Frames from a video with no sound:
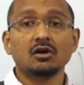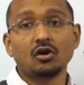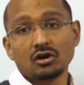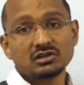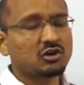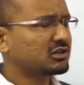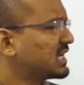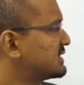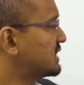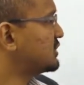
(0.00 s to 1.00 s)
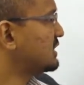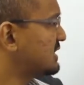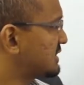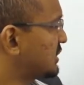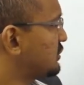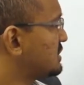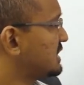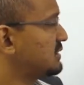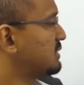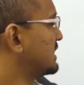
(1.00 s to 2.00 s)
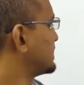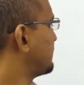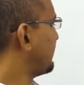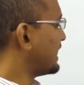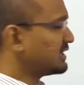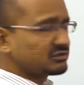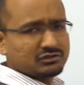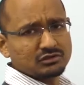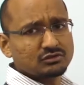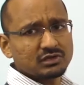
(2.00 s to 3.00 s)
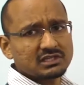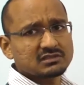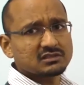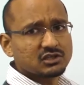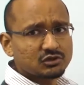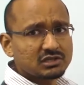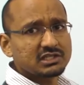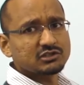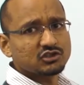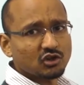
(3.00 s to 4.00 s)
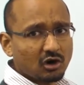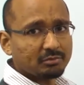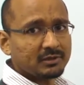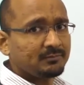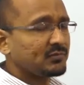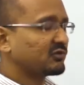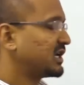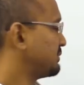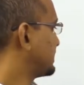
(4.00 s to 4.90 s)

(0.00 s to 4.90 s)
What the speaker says: Or the organization is security, but it's failing to do its security job, right?